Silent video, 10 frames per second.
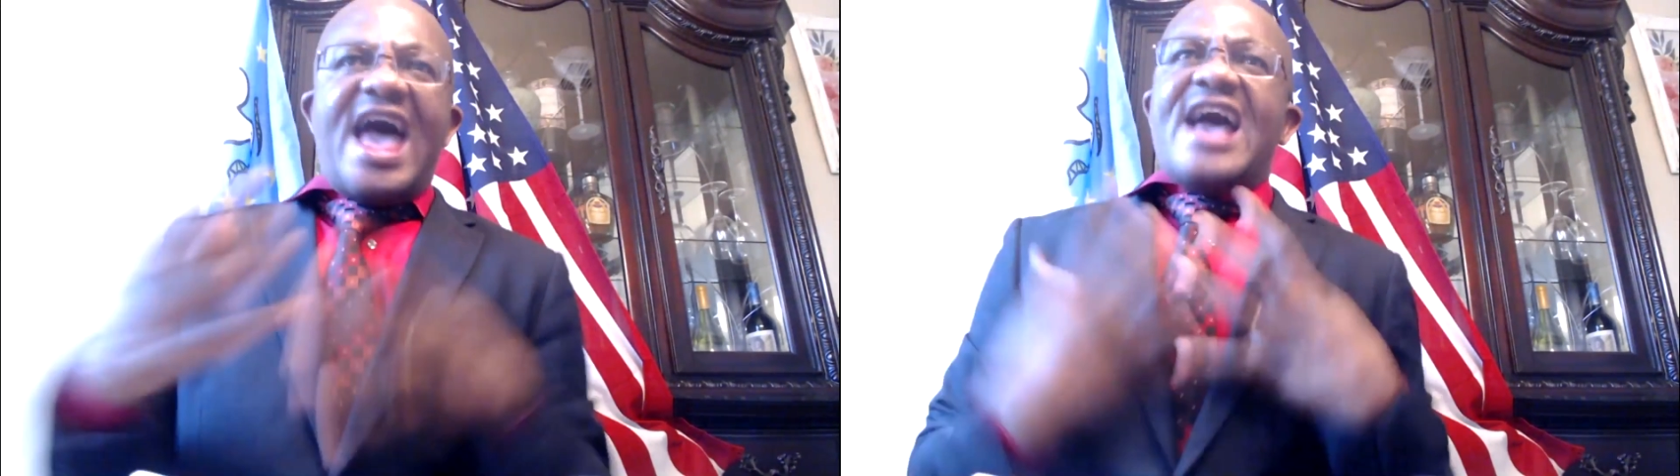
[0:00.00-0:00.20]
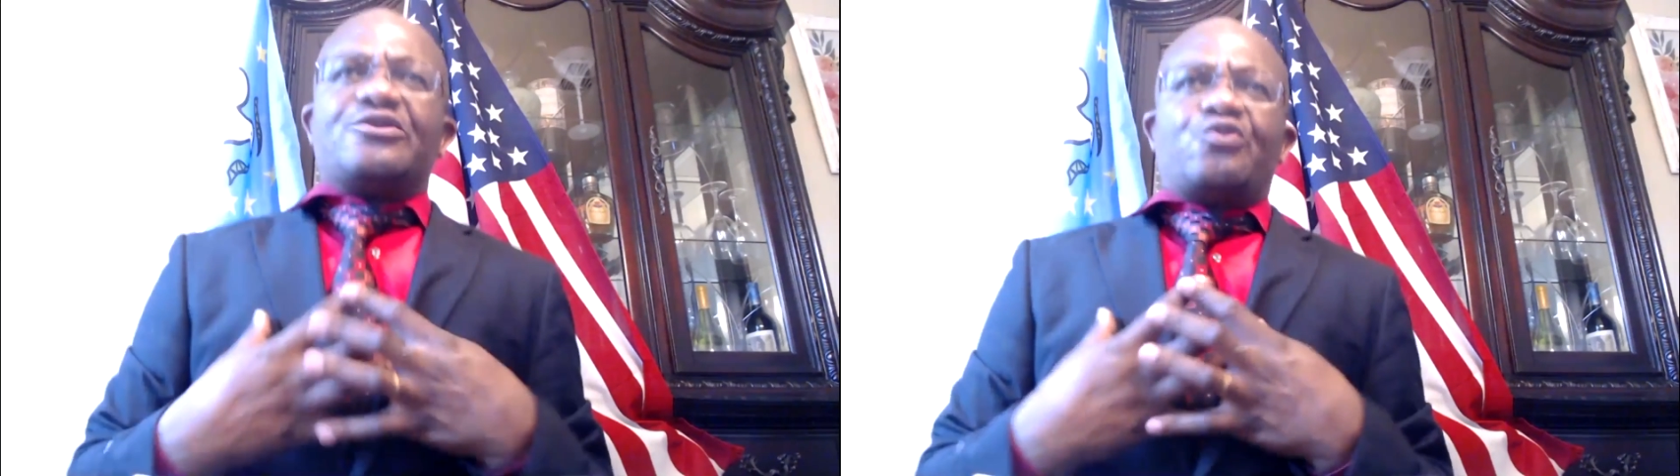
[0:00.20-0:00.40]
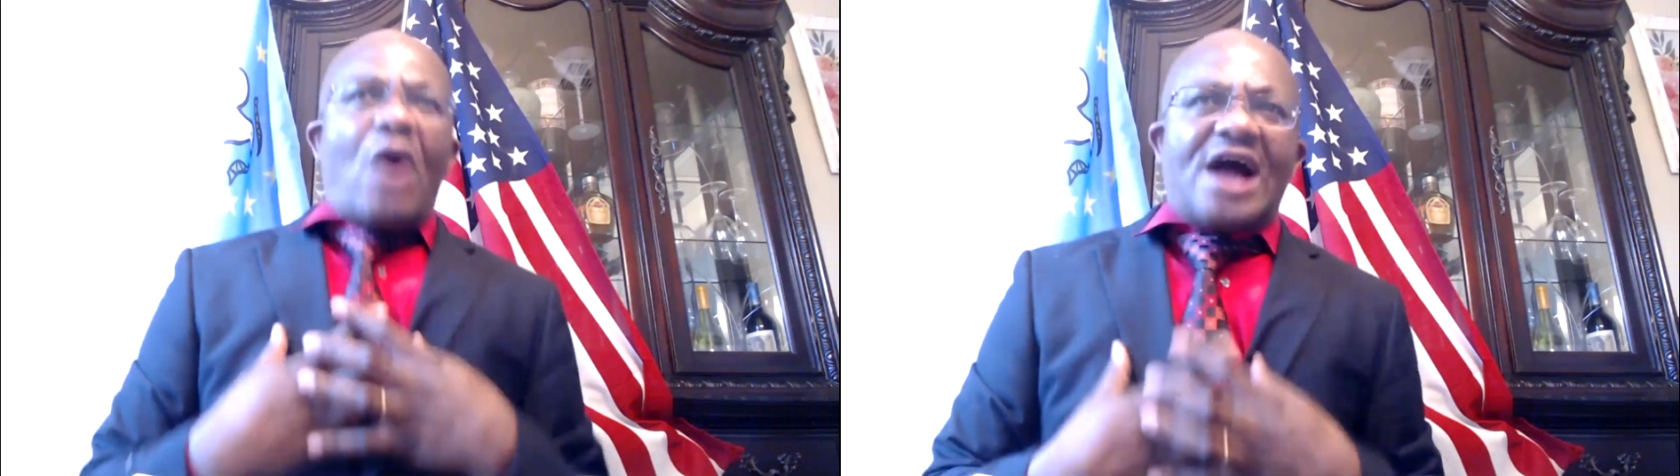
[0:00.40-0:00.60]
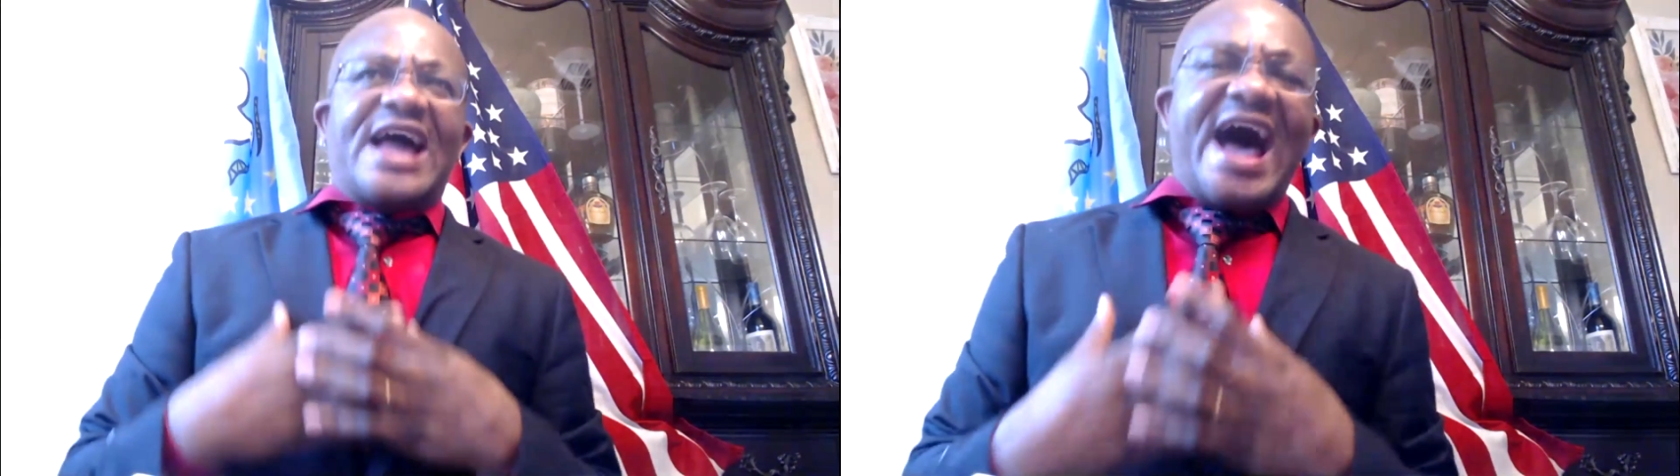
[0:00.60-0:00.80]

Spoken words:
And one